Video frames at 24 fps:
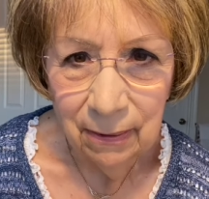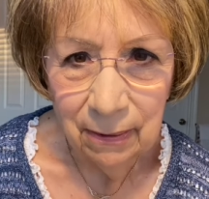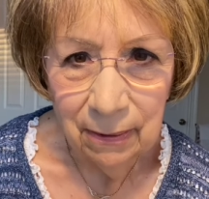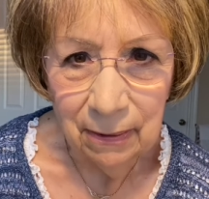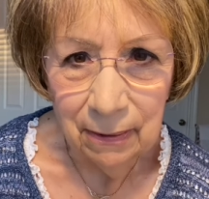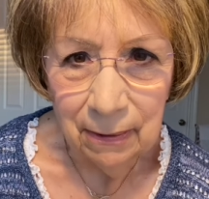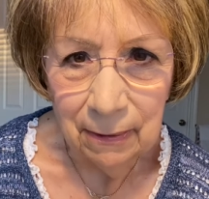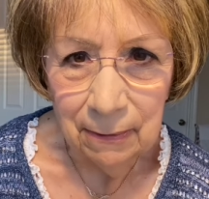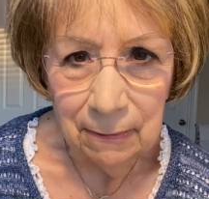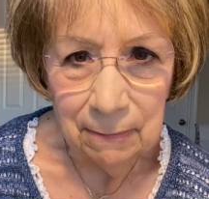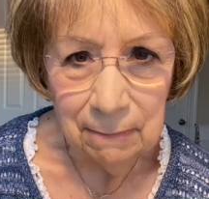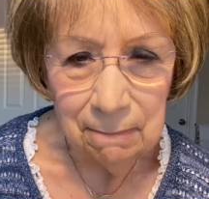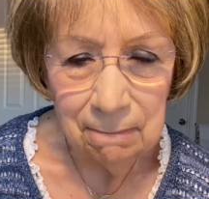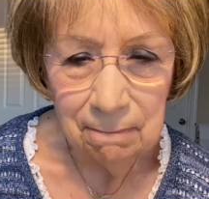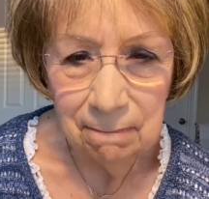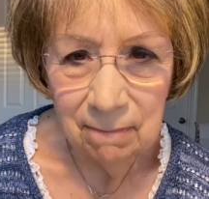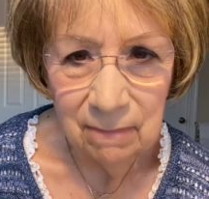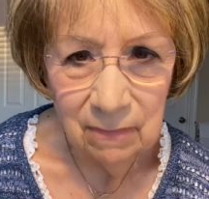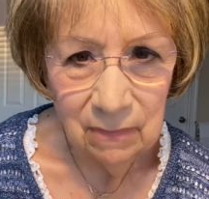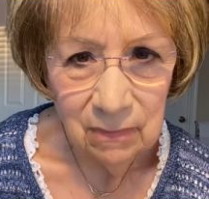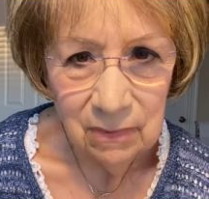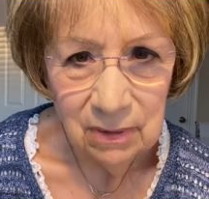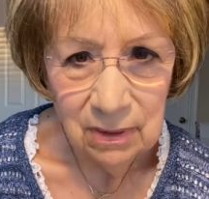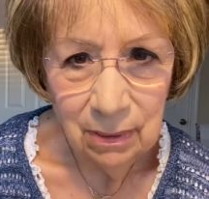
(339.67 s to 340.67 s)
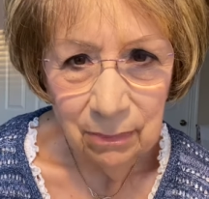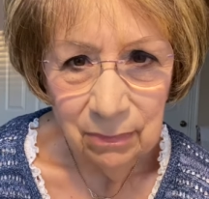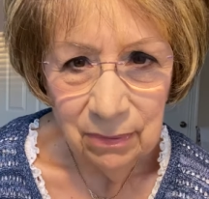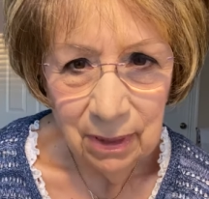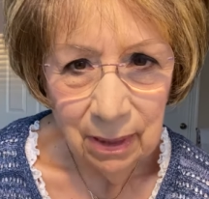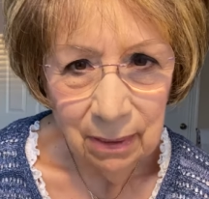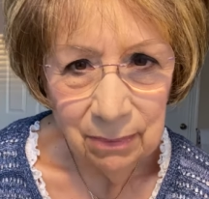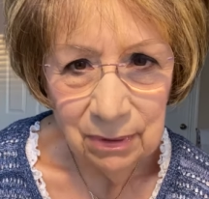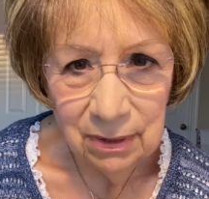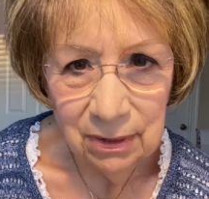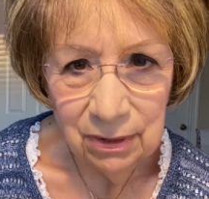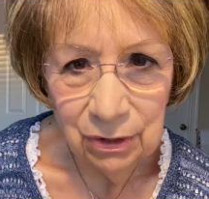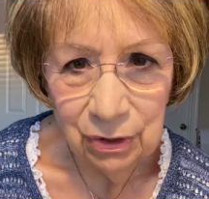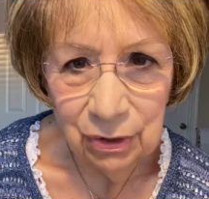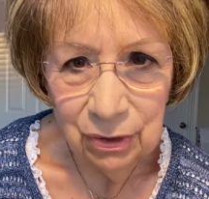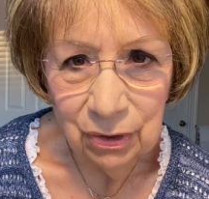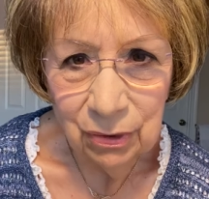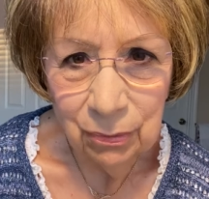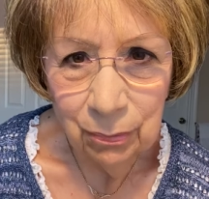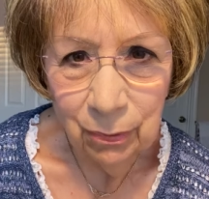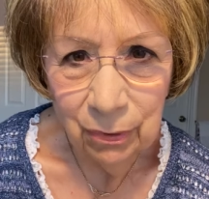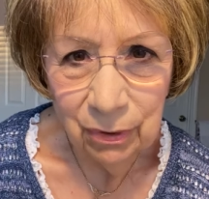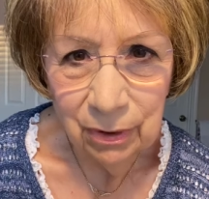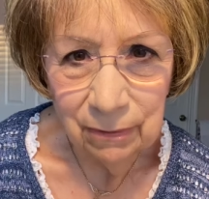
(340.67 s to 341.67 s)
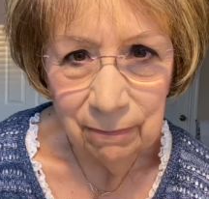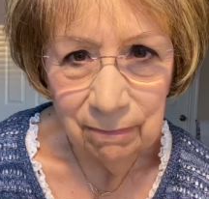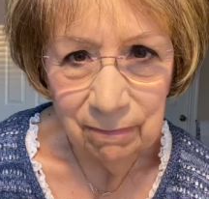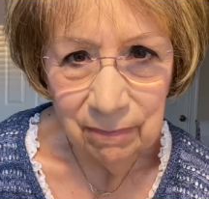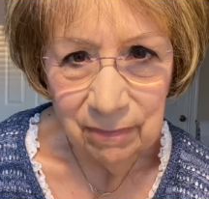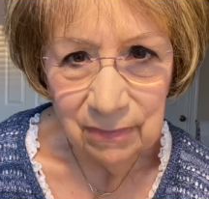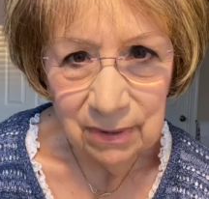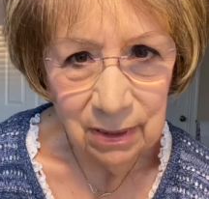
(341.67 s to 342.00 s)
And Sometimes it's just one.